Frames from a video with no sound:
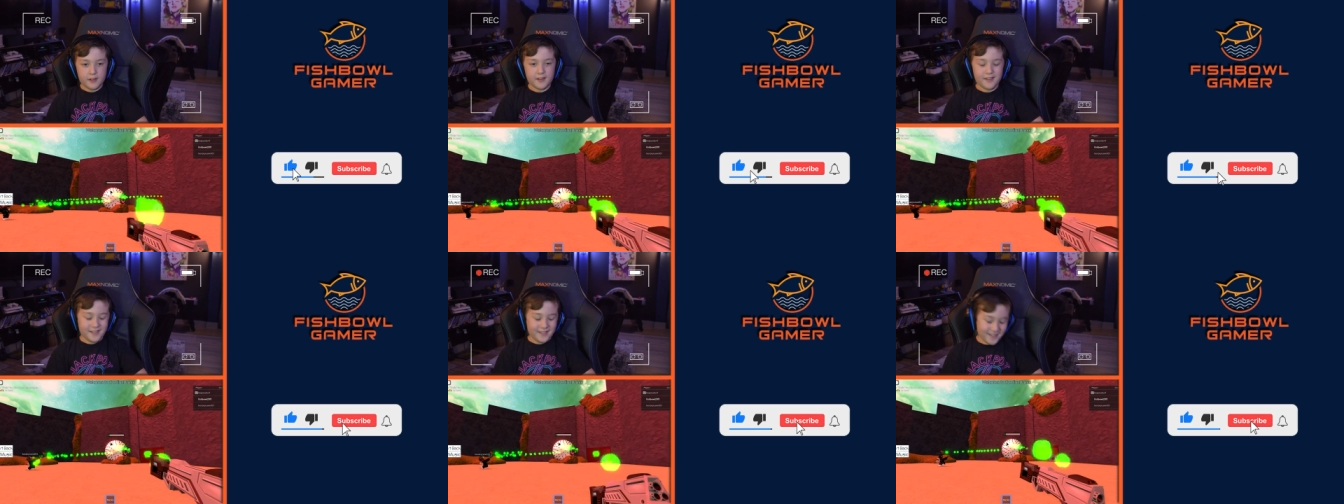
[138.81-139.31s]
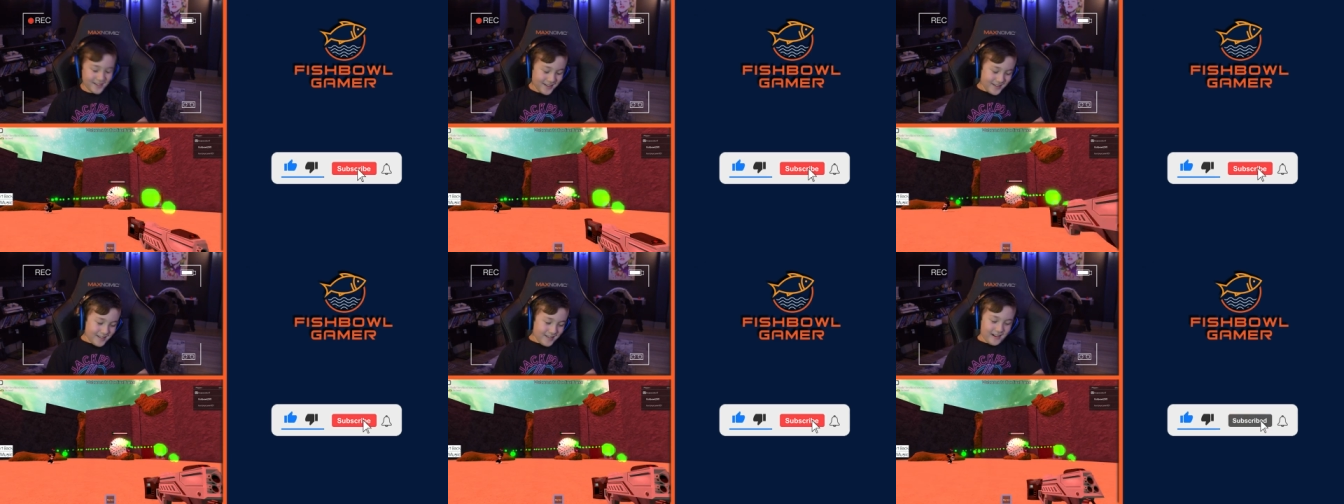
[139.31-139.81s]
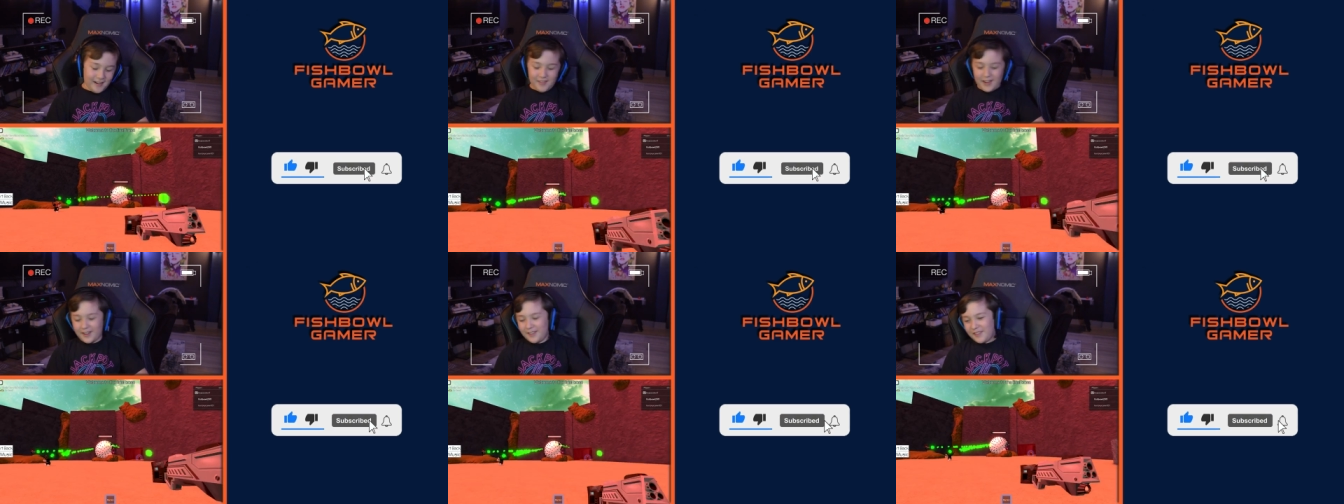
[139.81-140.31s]
okay, I'm
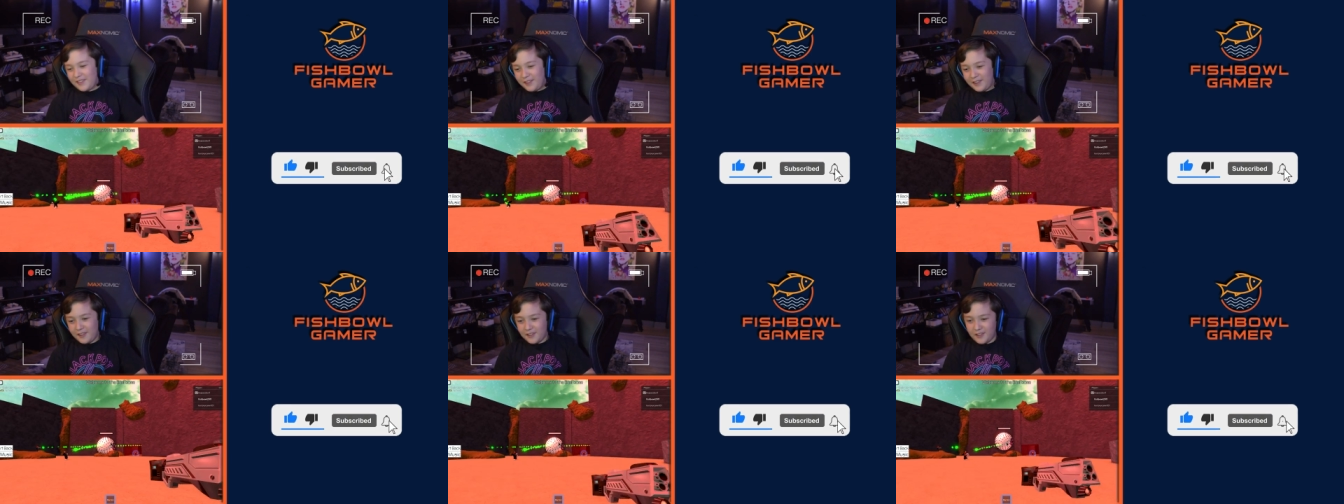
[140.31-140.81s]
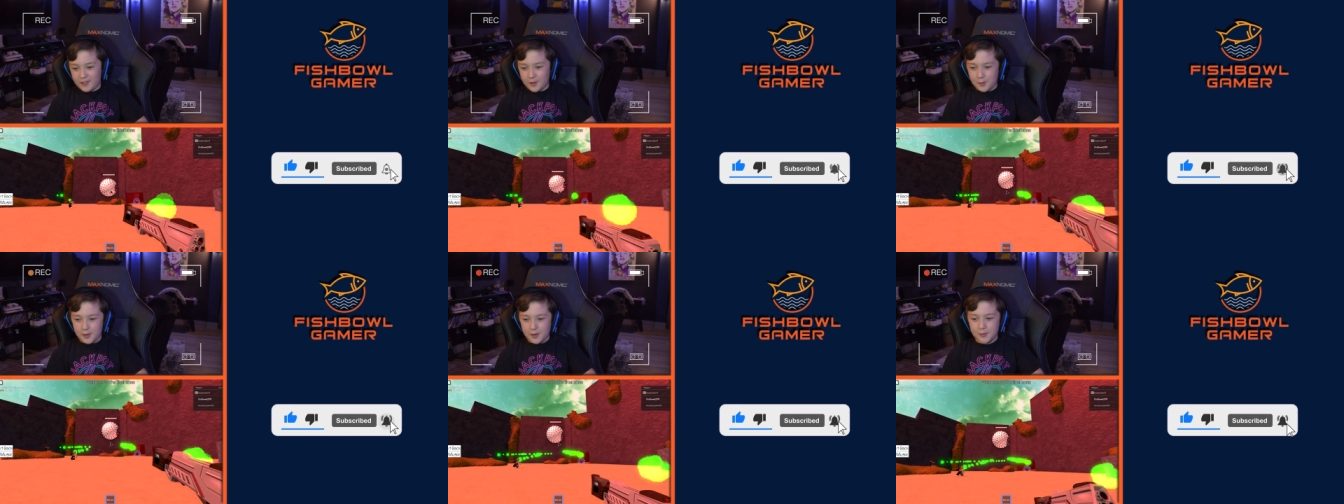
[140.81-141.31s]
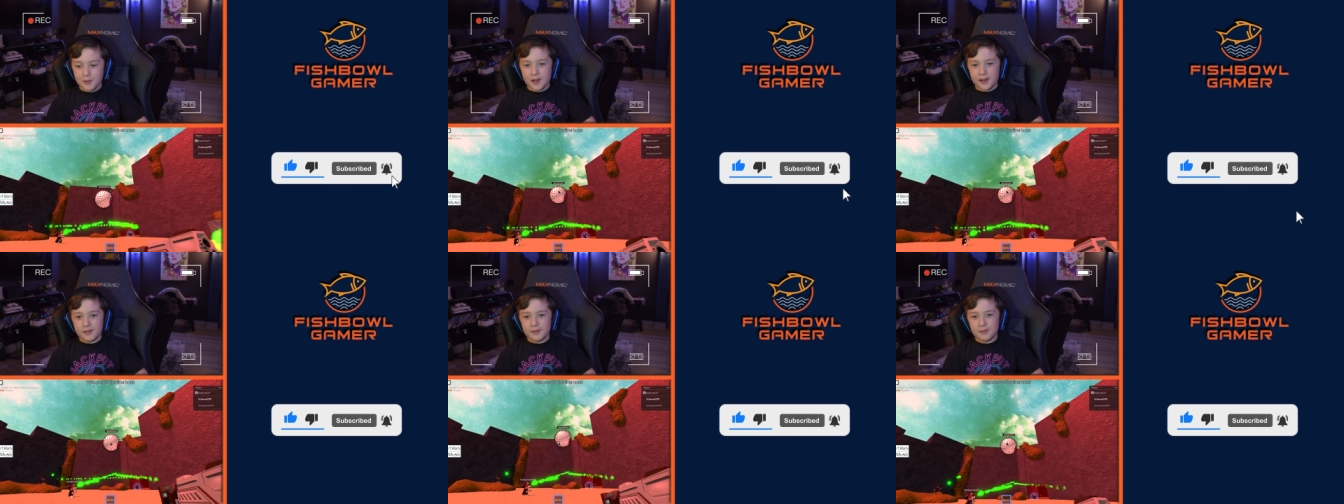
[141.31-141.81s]
not gonna be one of those YouTubers,
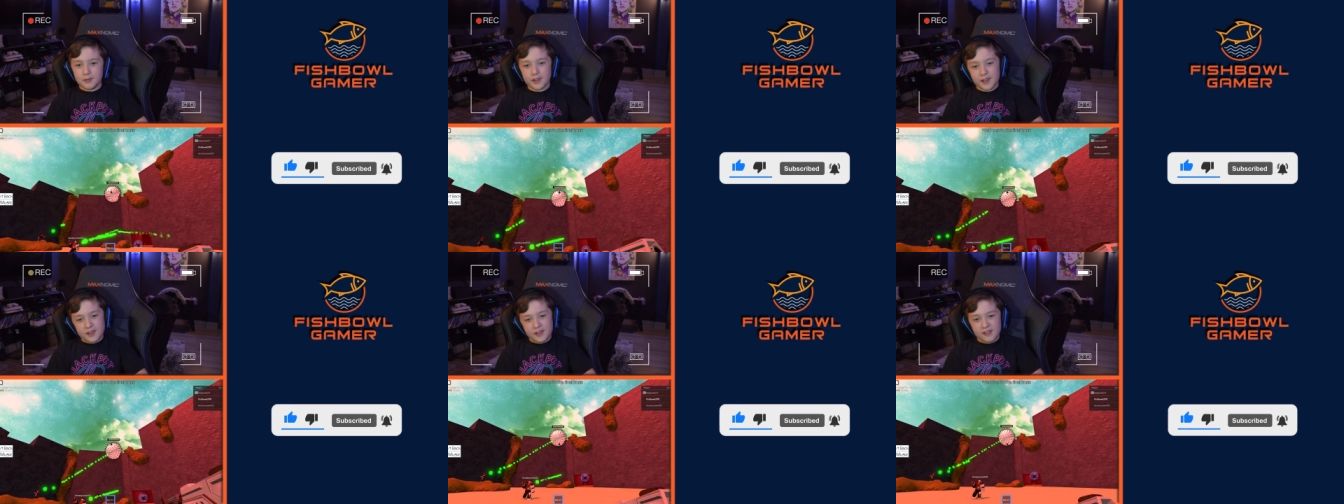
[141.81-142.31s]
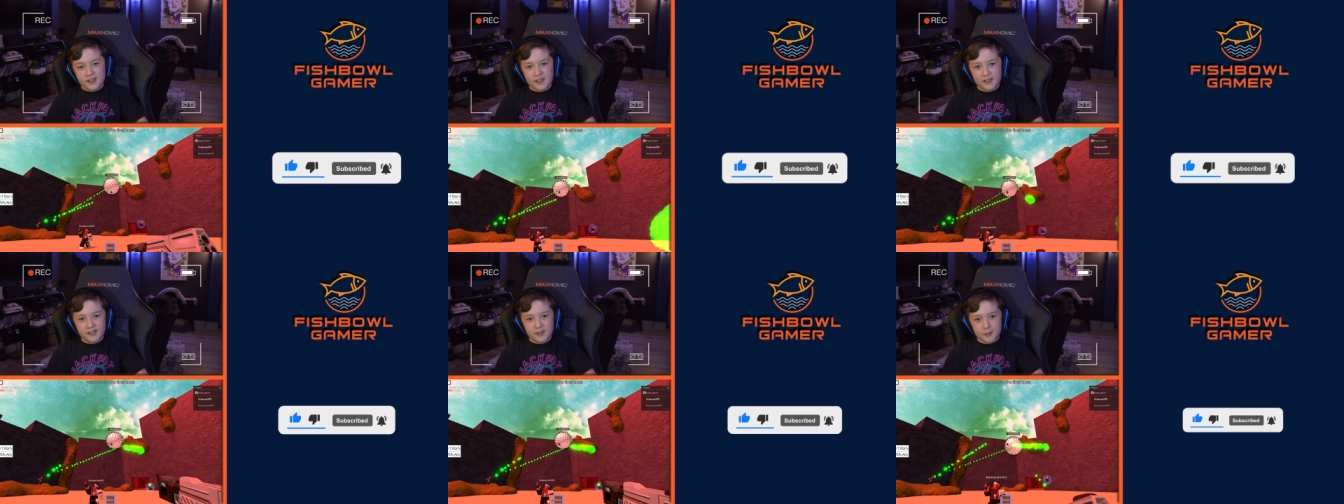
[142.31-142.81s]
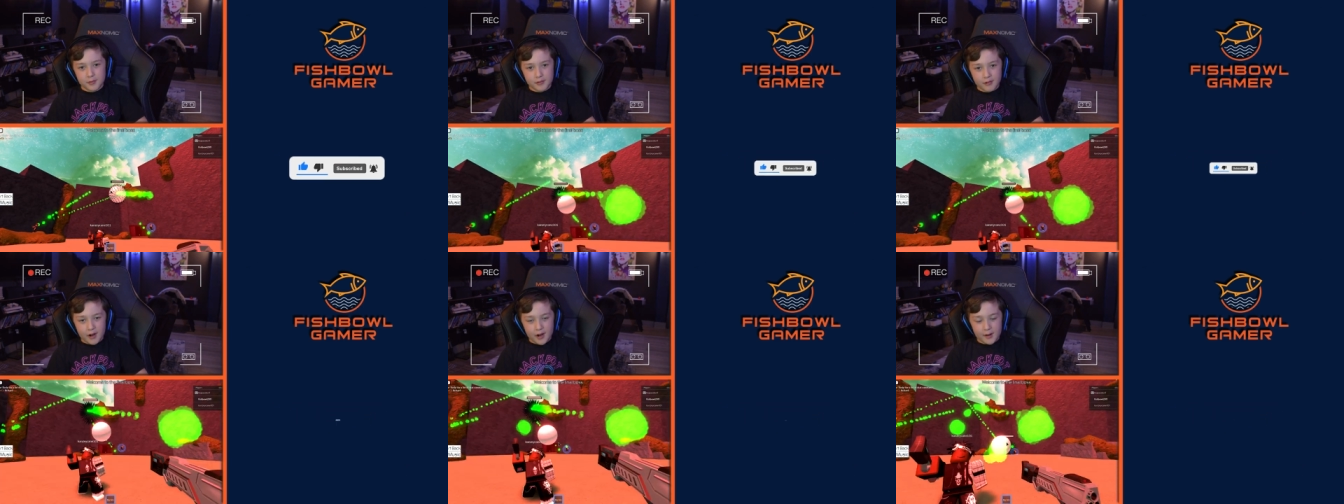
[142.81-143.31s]
but please hit
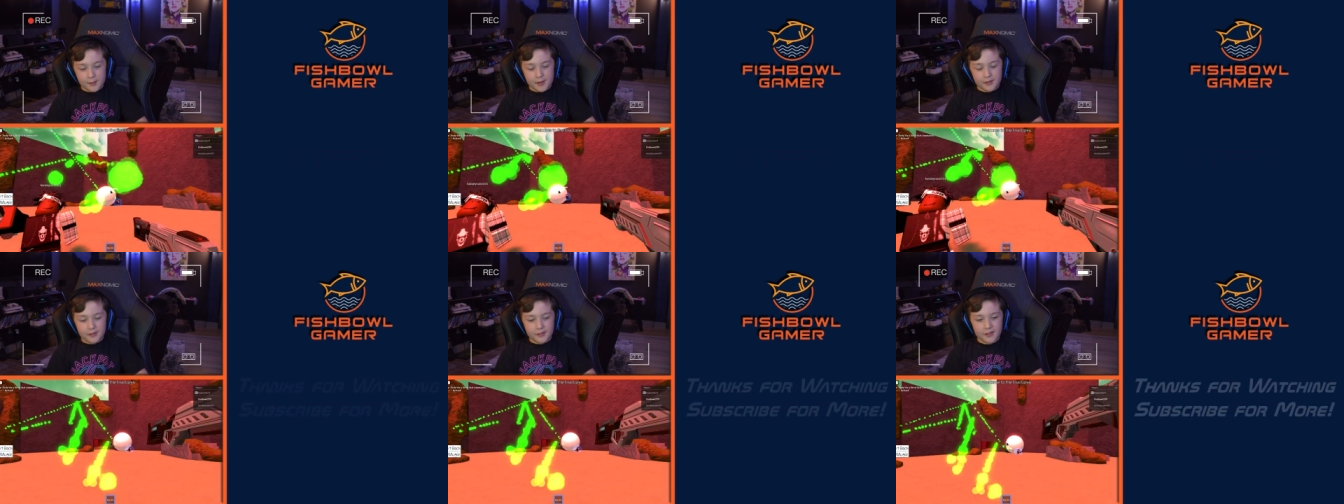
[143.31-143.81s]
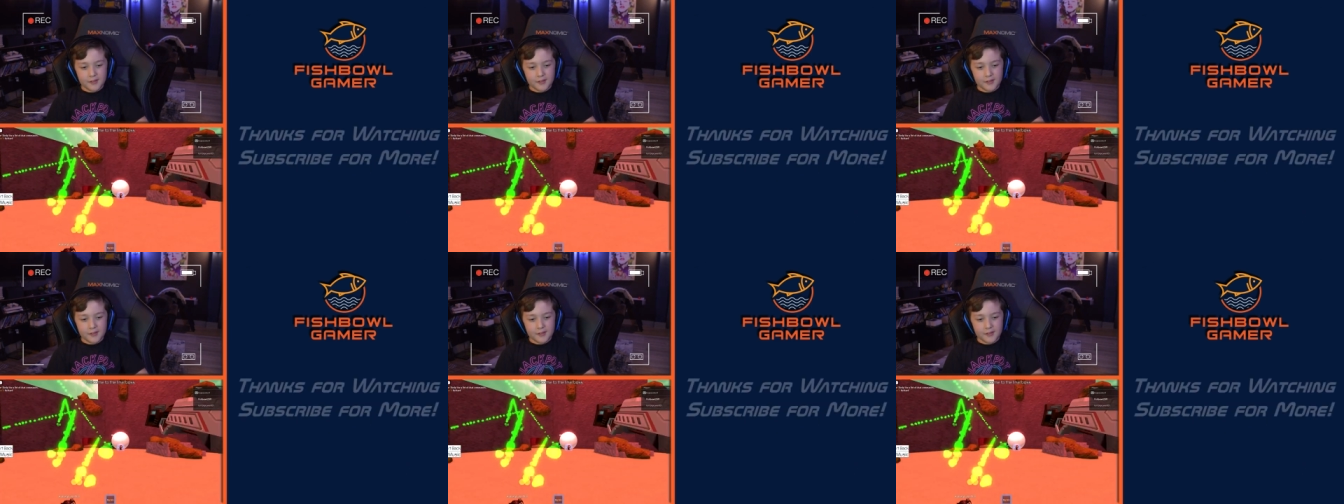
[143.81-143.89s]
subscribe and